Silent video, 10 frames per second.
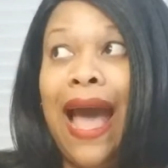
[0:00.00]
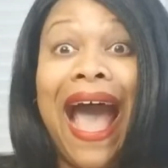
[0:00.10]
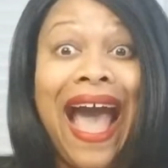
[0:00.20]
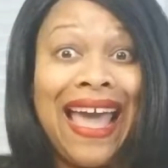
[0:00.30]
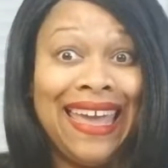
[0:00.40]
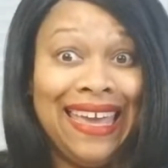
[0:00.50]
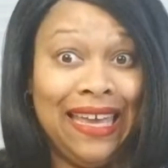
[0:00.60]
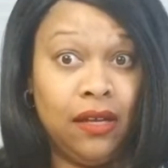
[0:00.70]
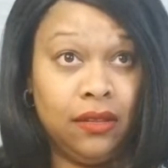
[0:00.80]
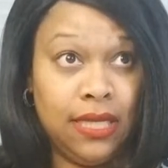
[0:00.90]

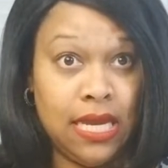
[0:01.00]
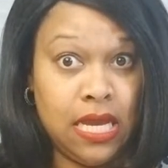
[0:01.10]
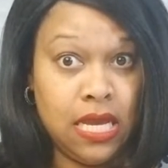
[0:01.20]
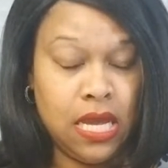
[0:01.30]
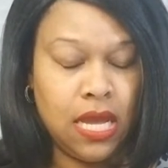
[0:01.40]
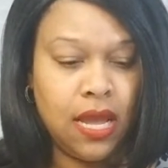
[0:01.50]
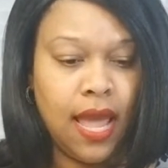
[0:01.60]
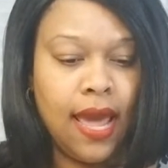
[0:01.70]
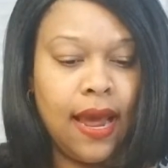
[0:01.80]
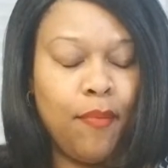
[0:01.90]
ILD
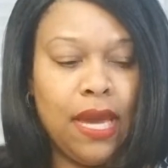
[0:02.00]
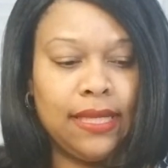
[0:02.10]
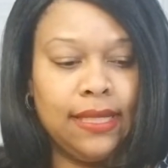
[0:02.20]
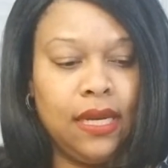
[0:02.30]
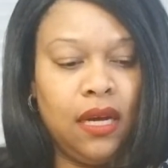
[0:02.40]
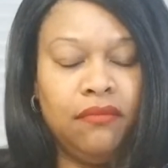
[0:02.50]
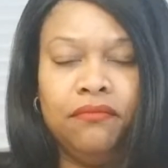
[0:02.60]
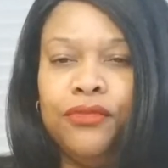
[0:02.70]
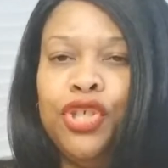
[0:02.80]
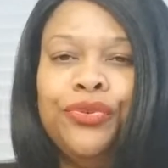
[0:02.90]
and I picked it up.
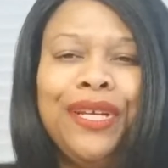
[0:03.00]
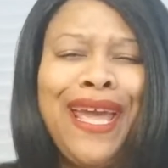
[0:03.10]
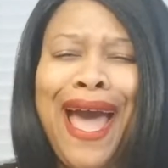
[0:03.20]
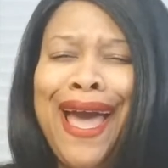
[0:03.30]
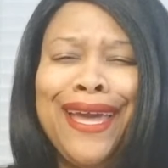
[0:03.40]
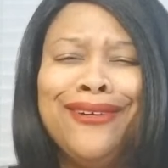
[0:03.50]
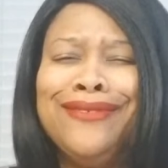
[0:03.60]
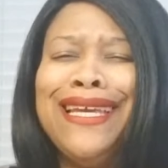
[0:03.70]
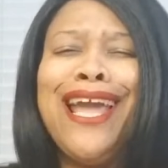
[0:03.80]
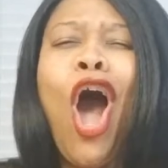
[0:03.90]
Dooney
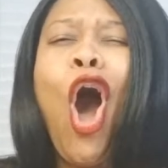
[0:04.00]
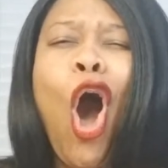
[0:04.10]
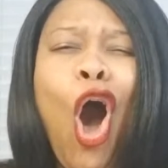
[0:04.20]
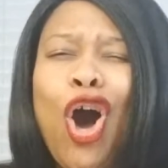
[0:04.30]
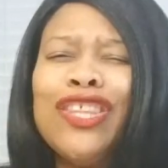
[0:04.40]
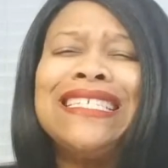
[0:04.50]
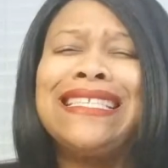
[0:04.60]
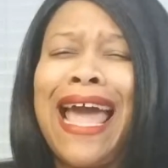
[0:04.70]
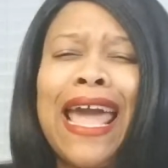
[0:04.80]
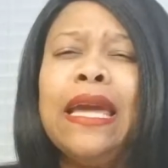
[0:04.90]
ILD, all the
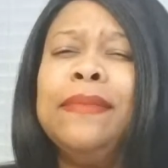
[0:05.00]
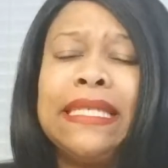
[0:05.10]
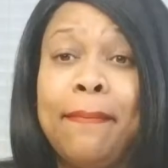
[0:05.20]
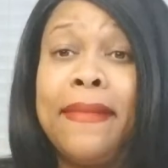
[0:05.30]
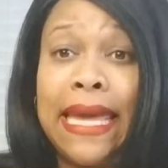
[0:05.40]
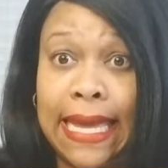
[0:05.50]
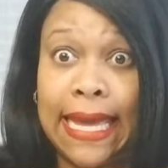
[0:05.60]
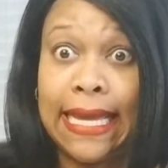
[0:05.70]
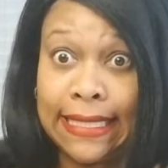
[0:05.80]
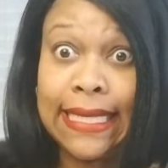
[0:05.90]
same to me.
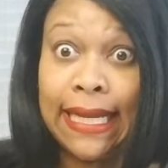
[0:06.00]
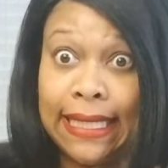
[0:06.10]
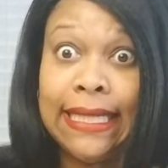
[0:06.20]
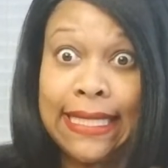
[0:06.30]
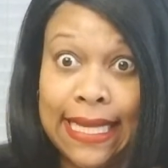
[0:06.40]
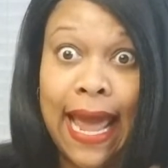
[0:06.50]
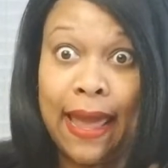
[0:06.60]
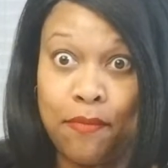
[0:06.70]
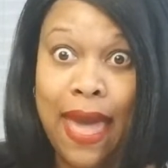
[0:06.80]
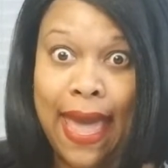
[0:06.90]
It's selling the
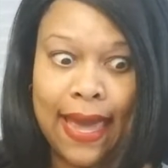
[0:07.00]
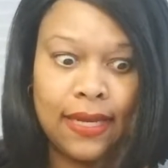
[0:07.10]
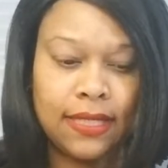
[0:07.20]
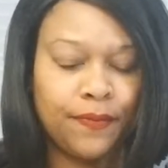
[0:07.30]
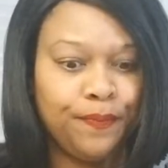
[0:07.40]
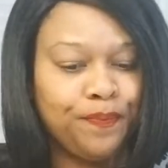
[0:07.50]
same bags.